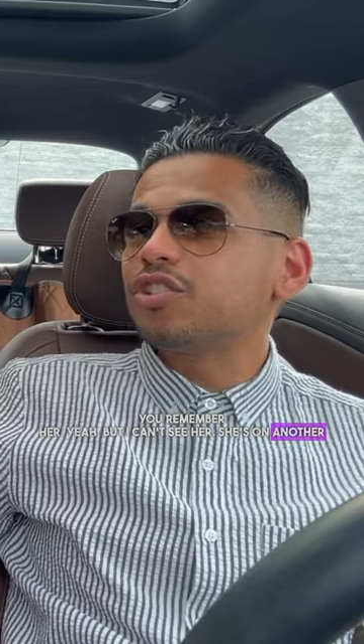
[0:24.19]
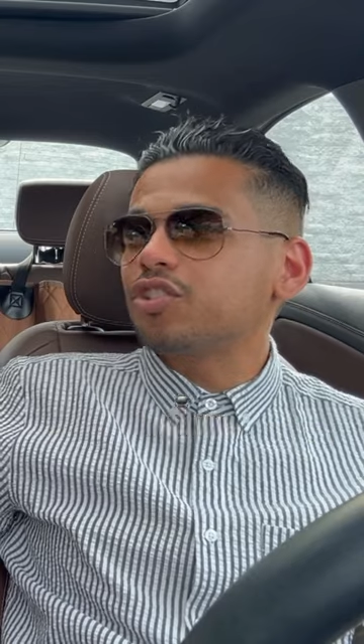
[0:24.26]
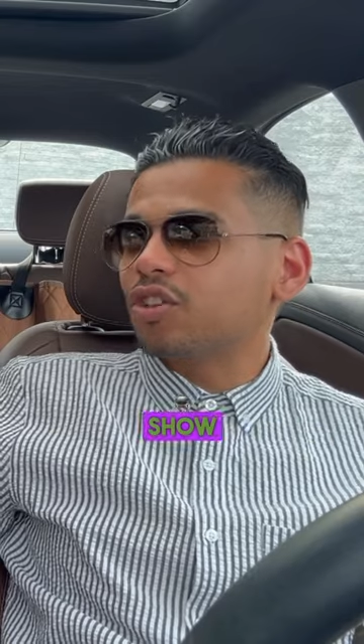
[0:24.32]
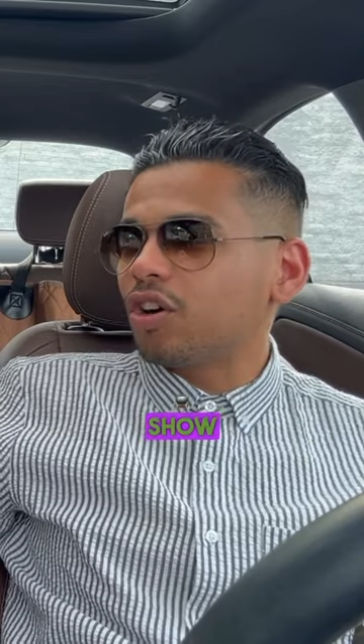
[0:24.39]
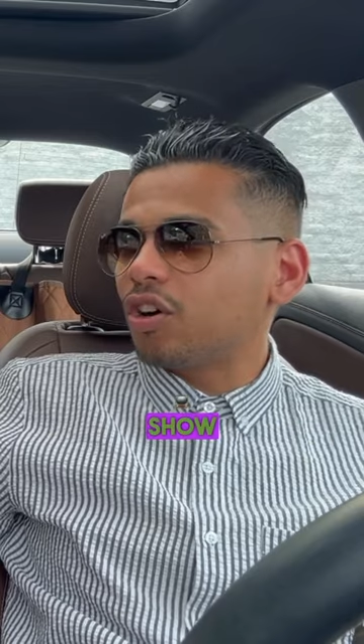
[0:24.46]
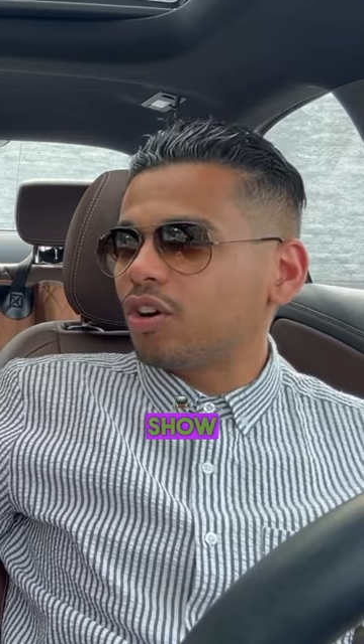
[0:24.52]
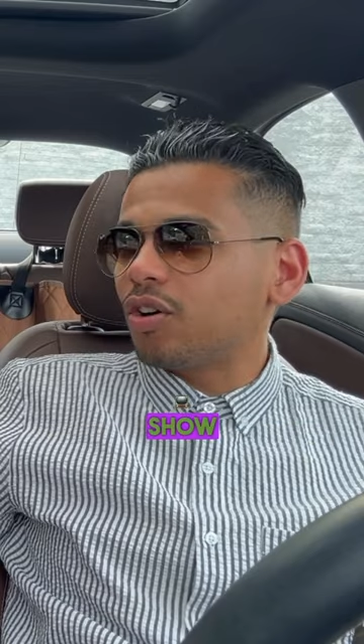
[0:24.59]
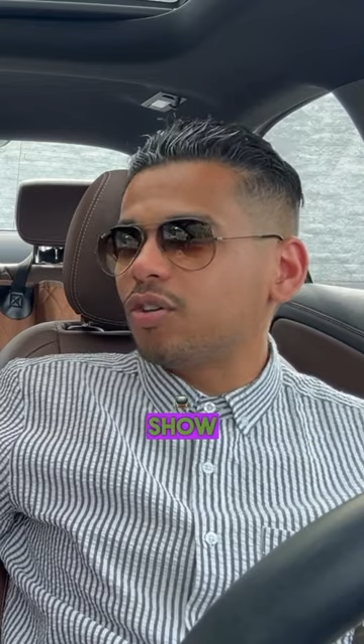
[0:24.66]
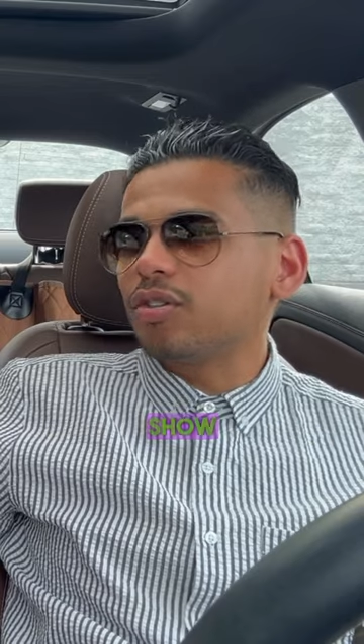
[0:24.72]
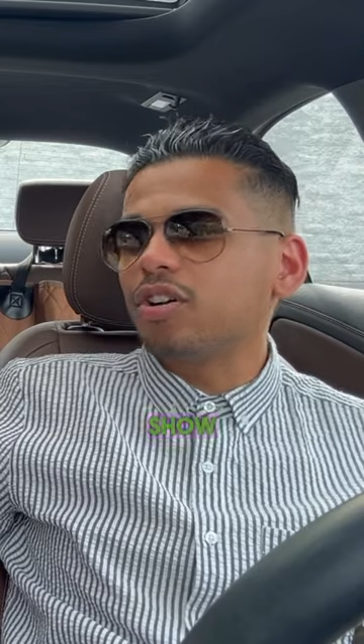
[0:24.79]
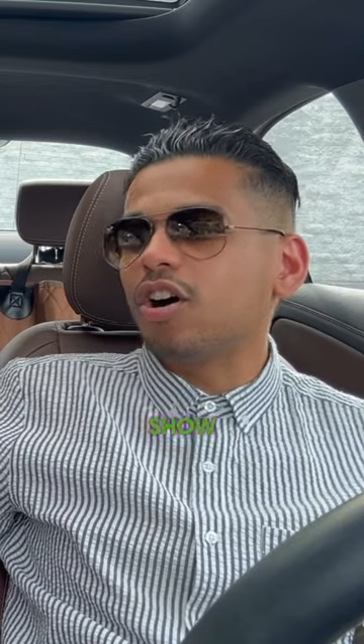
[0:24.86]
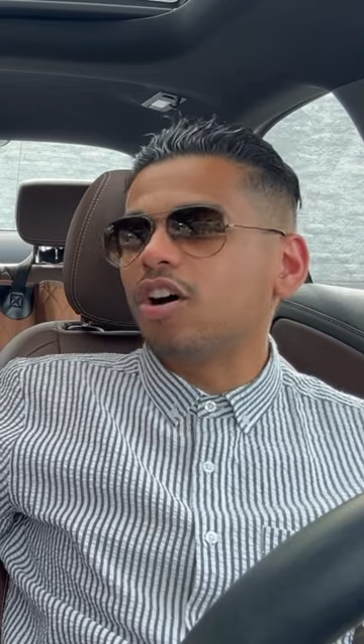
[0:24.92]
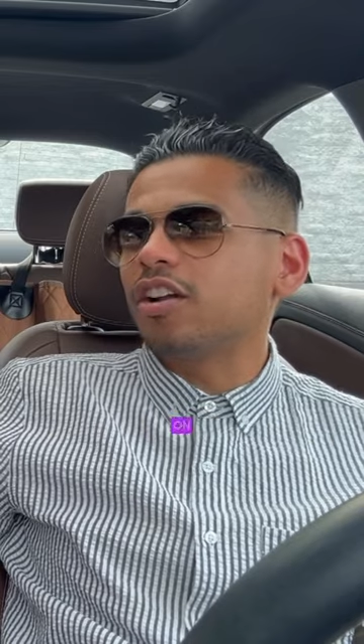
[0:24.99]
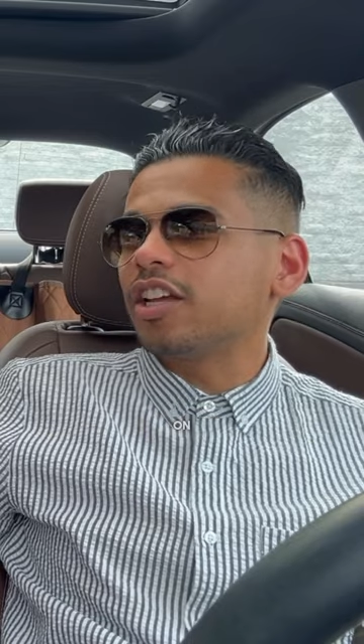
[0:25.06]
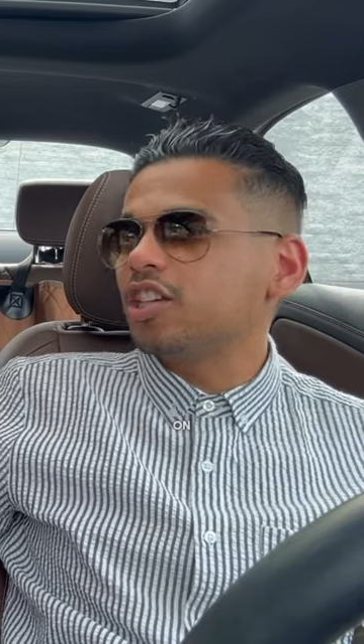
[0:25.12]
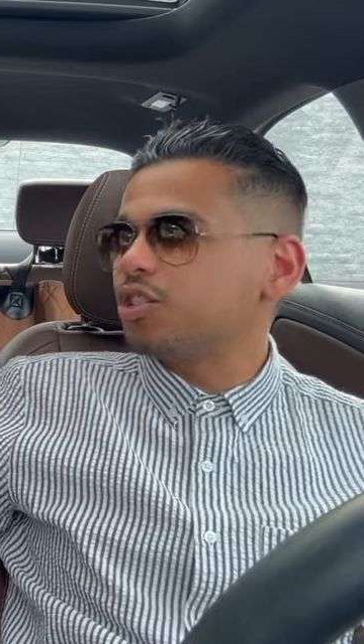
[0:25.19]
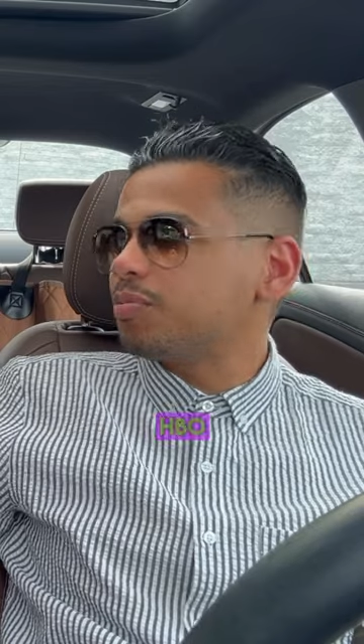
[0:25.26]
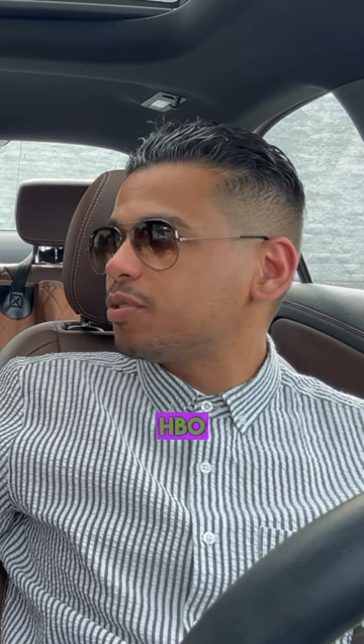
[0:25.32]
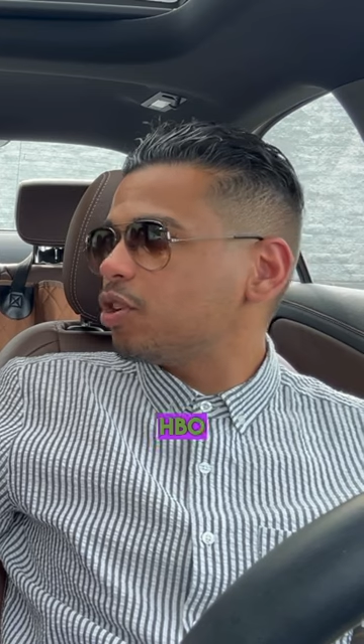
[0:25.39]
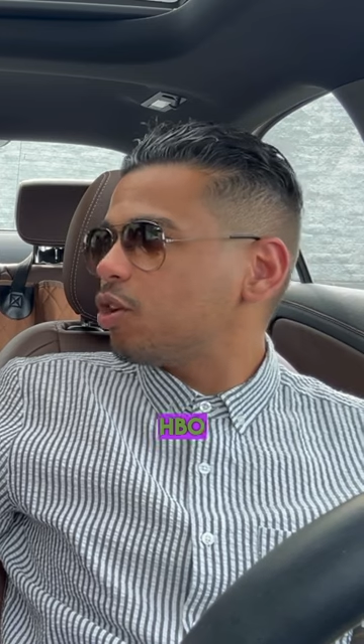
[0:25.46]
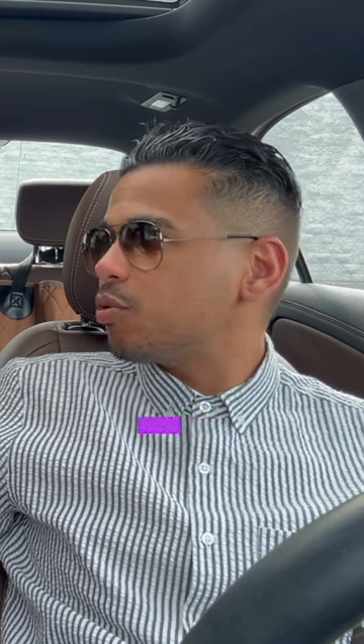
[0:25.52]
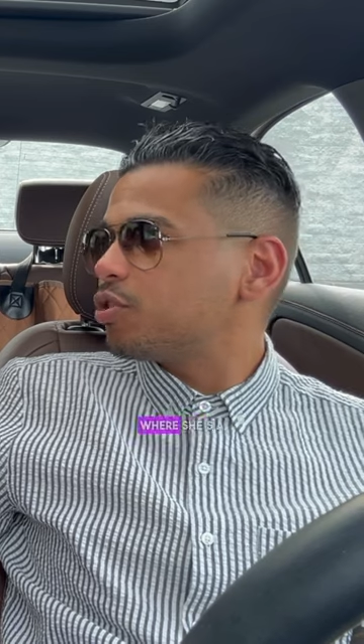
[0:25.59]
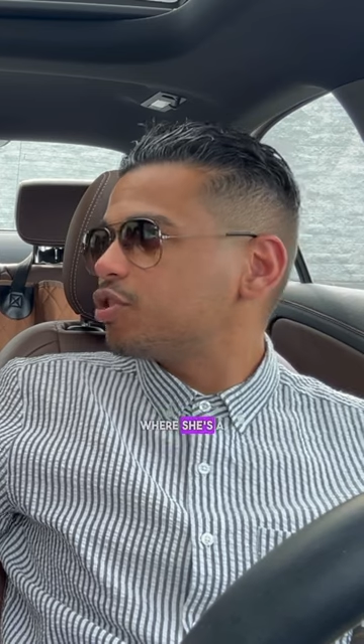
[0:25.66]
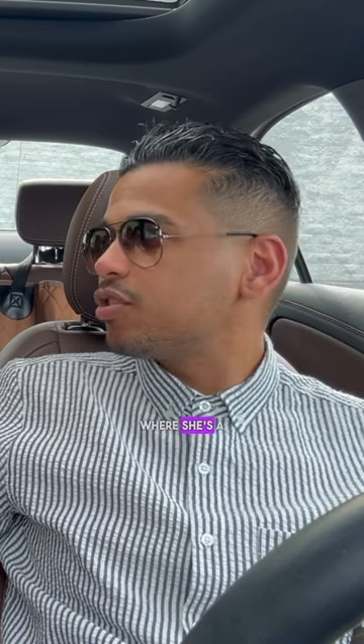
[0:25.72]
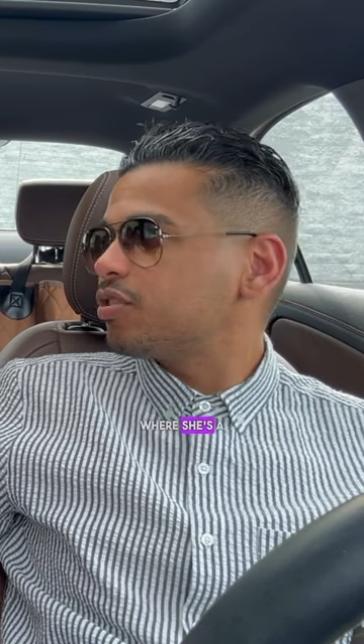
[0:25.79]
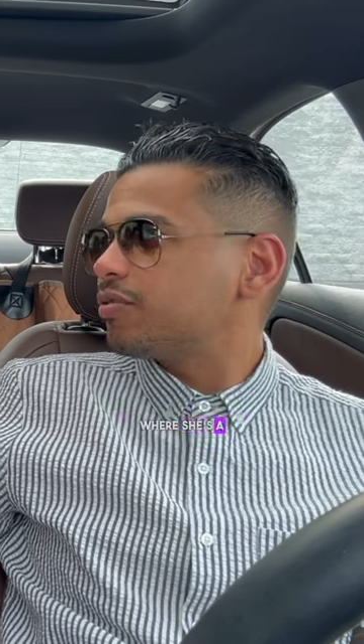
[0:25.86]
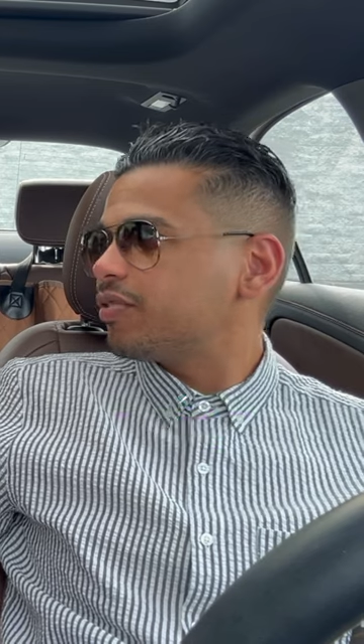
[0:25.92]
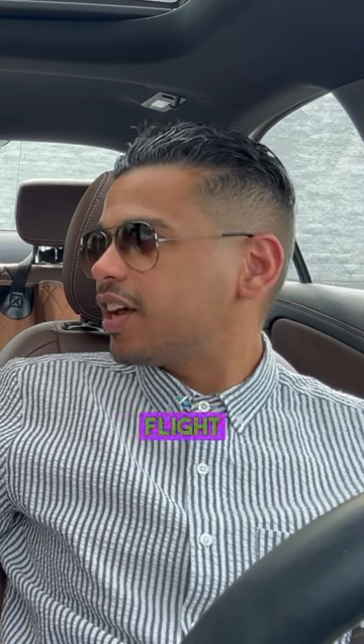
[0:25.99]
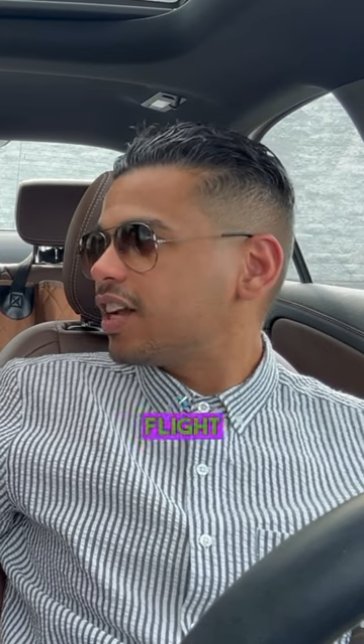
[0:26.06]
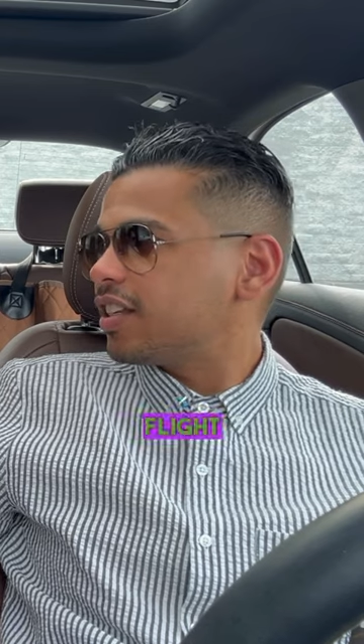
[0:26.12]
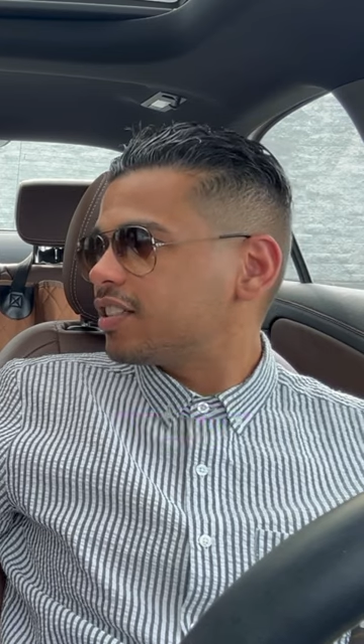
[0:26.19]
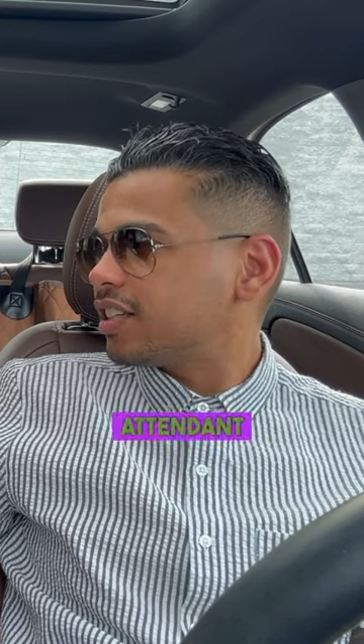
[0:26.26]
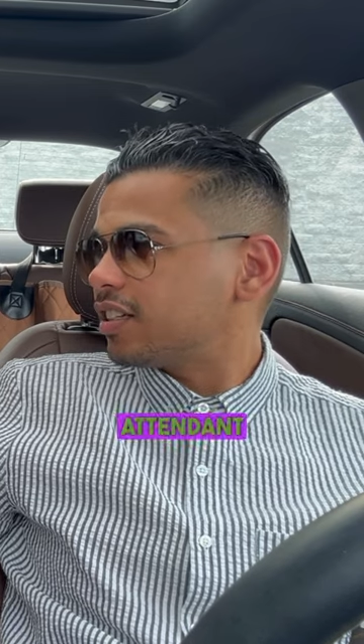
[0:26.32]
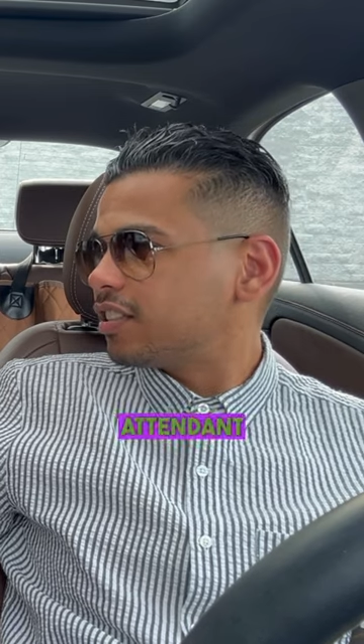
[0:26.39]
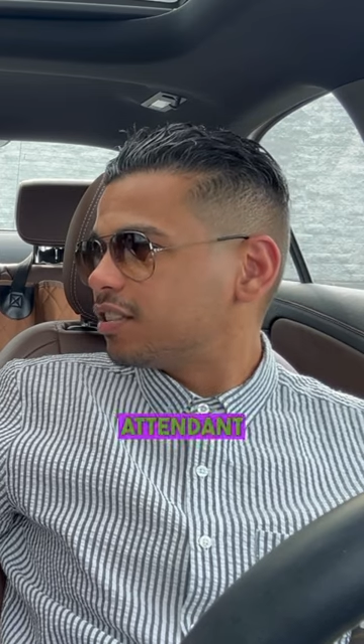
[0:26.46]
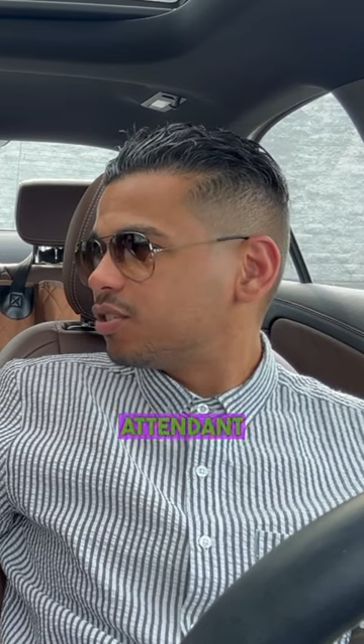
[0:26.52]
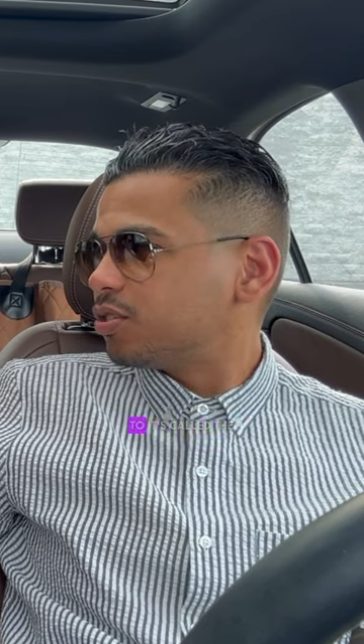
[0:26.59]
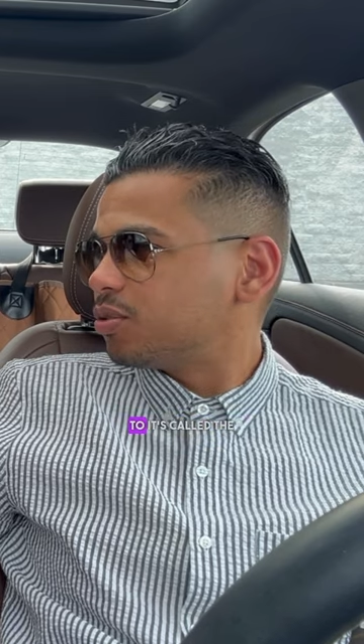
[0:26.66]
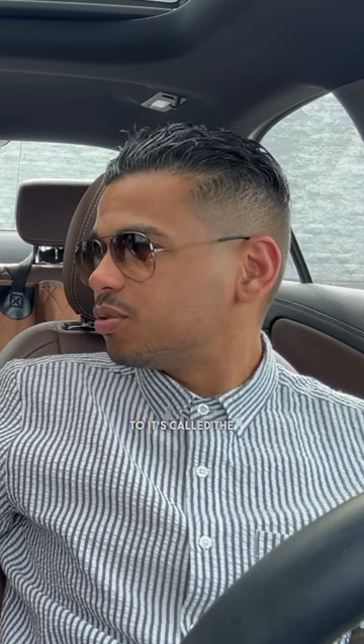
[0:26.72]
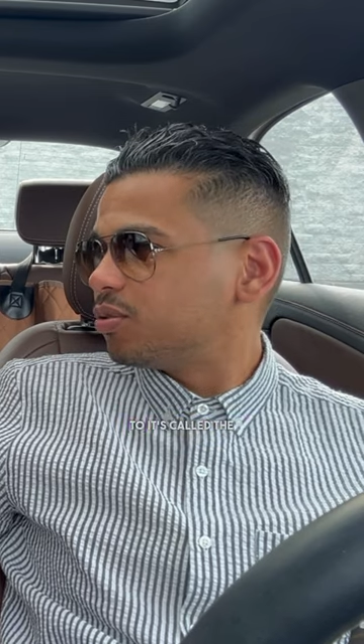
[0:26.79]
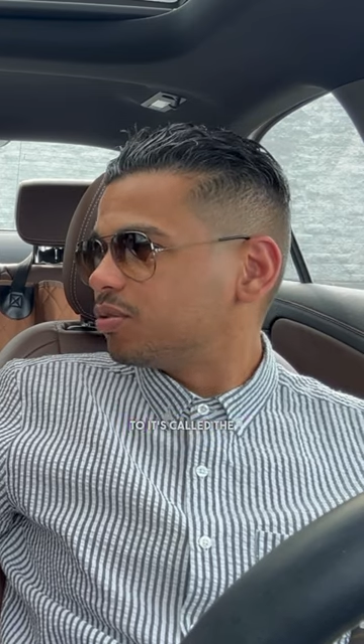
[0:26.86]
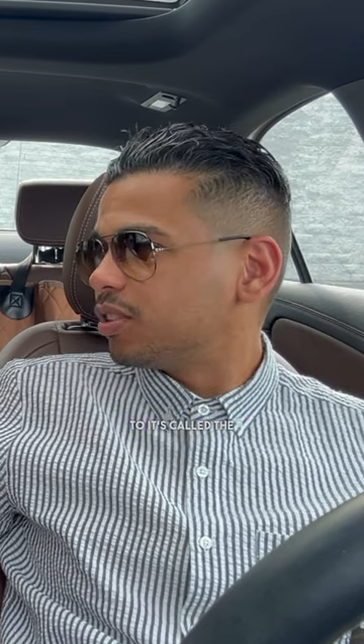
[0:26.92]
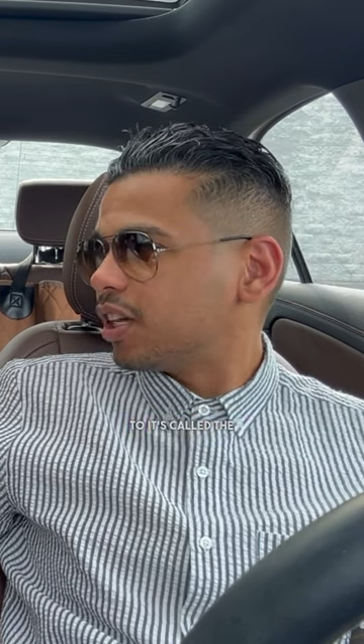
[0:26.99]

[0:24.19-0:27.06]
show on HBO where she's a flight attendant too,